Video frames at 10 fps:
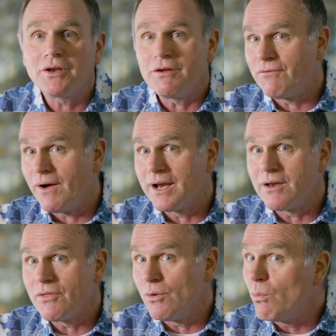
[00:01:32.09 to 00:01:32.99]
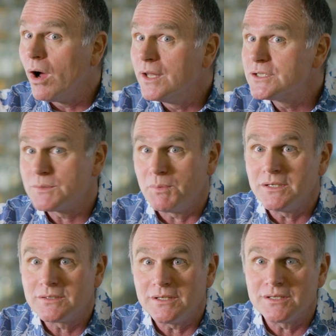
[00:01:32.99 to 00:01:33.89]
do you find the one
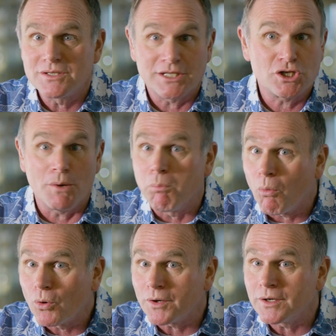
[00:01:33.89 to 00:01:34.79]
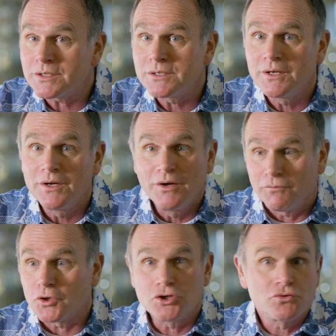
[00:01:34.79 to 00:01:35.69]
species that's important
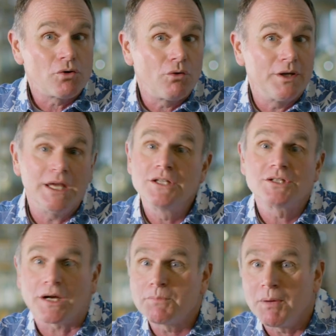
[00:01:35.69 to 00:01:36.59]
for controlling insect